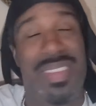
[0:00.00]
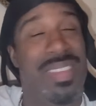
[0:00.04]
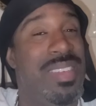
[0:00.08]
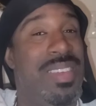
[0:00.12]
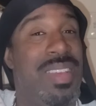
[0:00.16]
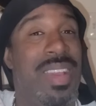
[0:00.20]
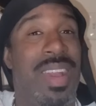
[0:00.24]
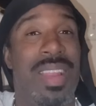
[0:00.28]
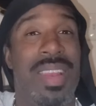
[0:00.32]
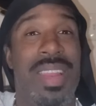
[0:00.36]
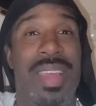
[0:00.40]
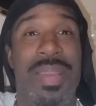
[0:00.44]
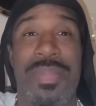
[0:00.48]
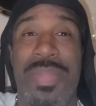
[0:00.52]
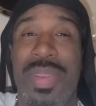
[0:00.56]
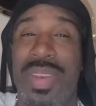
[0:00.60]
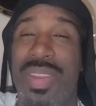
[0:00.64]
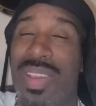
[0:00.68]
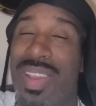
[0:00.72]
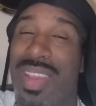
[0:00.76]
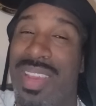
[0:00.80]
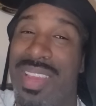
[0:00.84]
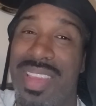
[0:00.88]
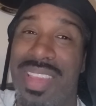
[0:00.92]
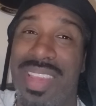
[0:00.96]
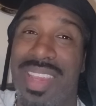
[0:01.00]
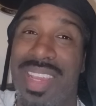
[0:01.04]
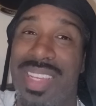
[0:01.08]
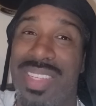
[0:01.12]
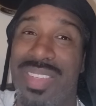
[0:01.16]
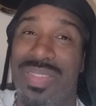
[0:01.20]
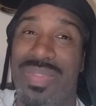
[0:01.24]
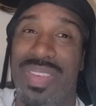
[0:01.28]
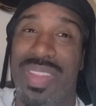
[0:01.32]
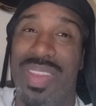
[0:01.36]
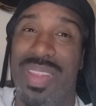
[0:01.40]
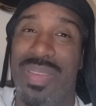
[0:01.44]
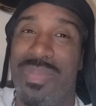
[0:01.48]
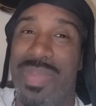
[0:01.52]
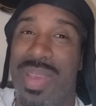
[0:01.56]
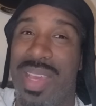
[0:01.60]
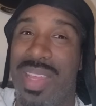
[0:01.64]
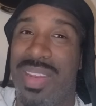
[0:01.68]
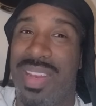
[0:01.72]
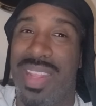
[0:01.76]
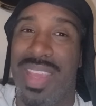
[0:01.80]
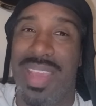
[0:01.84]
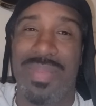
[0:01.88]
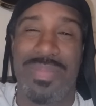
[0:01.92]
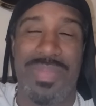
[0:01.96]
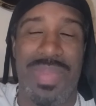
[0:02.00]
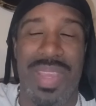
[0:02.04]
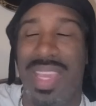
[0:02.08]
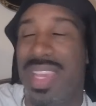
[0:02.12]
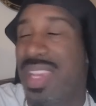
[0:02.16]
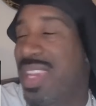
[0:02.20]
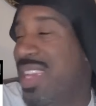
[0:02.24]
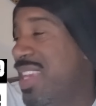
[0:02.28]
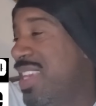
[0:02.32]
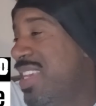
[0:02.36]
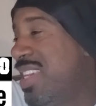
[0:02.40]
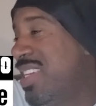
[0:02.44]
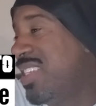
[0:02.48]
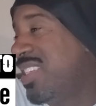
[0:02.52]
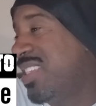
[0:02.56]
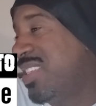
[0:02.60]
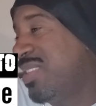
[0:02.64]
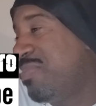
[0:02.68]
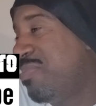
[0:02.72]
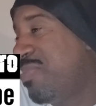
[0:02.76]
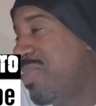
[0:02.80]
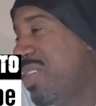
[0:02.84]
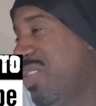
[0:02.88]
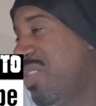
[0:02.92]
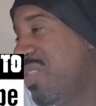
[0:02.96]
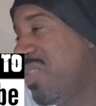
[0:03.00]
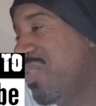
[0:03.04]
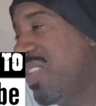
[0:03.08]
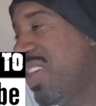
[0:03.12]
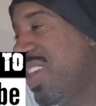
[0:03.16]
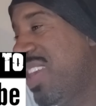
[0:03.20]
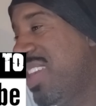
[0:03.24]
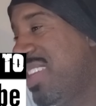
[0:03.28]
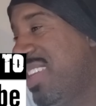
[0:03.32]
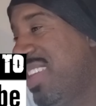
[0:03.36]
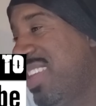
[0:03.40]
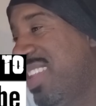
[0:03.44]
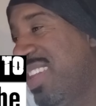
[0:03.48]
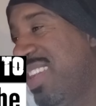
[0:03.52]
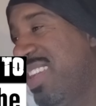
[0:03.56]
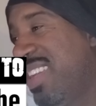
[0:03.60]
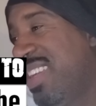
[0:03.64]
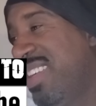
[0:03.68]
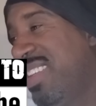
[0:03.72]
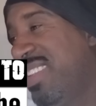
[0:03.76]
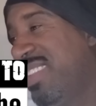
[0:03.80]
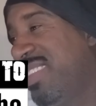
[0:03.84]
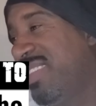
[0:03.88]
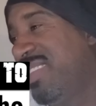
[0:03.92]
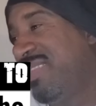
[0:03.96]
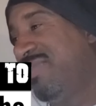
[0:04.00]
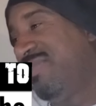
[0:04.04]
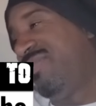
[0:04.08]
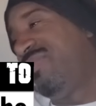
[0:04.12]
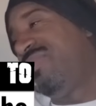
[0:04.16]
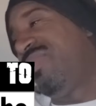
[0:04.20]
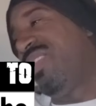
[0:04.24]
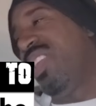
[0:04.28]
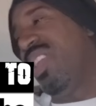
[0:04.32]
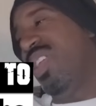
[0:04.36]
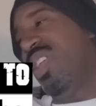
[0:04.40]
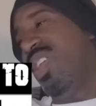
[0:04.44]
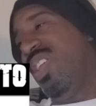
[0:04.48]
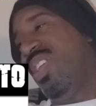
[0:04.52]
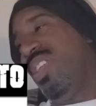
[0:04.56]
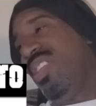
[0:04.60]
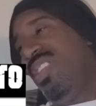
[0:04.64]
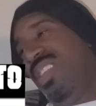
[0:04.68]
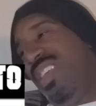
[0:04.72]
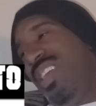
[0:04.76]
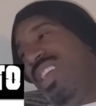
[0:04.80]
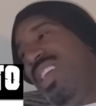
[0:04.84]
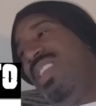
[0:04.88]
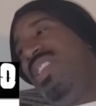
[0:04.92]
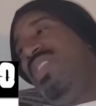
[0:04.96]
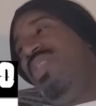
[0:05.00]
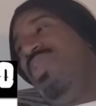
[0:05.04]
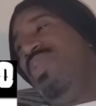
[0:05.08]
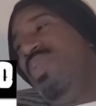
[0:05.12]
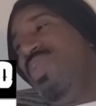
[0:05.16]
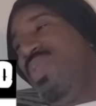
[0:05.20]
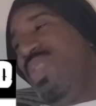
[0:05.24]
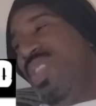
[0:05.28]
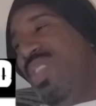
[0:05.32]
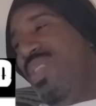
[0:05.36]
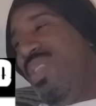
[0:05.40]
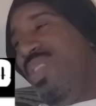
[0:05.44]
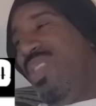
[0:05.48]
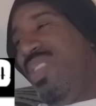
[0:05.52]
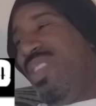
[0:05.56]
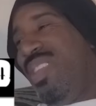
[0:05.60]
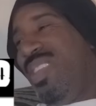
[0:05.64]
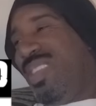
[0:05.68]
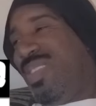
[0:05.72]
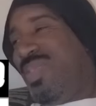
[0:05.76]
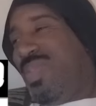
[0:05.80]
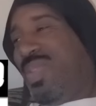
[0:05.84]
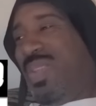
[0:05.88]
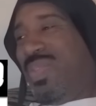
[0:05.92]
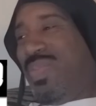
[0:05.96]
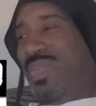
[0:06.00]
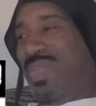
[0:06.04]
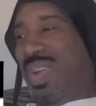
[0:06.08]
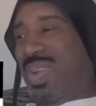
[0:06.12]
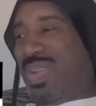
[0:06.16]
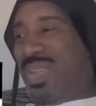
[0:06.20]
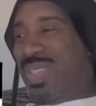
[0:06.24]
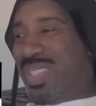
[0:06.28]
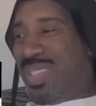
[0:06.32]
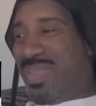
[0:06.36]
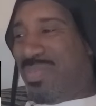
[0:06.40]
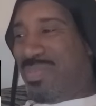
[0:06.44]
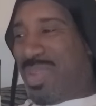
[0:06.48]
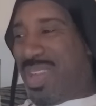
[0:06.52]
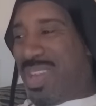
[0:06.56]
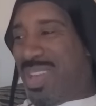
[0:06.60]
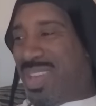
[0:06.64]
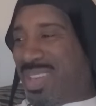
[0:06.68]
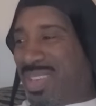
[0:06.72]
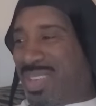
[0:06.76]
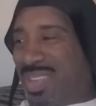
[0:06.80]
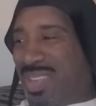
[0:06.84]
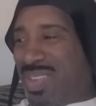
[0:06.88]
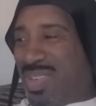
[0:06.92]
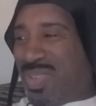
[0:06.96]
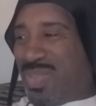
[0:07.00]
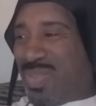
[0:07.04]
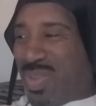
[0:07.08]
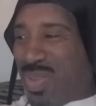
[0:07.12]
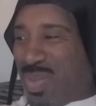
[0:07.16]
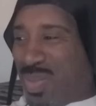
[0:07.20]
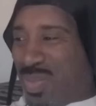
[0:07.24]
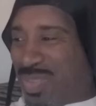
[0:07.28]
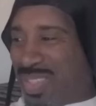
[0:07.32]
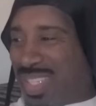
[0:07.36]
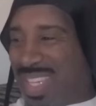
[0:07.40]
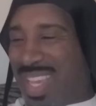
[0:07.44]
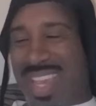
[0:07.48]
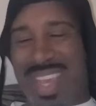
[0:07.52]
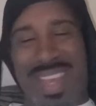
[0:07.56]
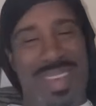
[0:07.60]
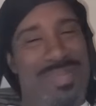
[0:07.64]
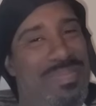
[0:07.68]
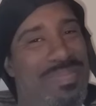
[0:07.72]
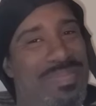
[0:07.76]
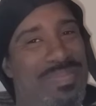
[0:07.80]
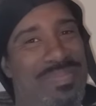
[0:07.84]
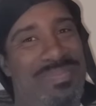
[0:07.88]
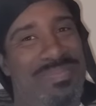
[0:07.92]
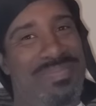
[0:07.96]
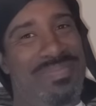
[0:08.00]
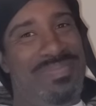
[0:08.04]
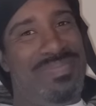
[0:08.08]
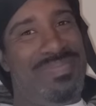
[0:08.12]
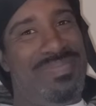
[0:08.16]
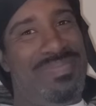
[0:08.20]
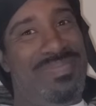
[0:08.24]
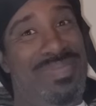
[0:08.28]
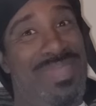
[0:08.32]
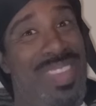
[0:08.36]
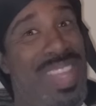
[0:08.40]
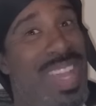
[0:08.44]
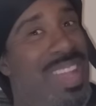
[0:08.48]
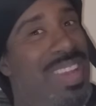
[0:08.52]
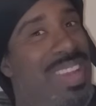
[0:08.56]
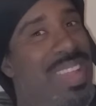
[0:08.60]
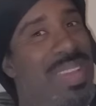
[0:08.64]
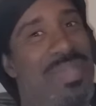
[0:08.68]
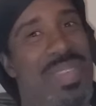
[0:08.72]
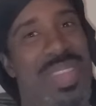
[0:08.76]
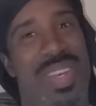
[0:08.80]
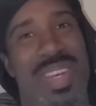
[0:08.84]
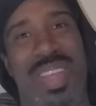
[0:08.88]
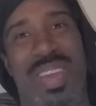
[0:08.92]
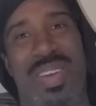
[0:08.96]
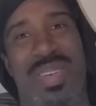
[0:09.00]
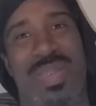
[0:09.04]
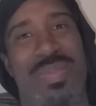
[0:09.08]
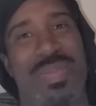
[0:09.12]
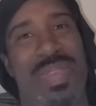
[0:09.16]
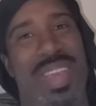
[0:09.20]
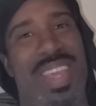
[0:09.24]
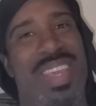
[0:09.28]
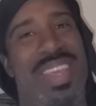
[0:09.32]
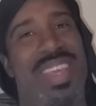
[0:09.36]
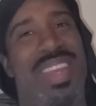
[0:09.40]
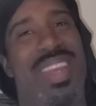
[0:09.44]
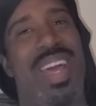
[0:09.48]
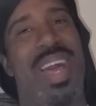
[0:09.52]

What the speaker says: Y'all let me know how you guys feel about that, man. Easy Meal right there in New York with Rosenberg on the rooftop. Y'all let me know, man.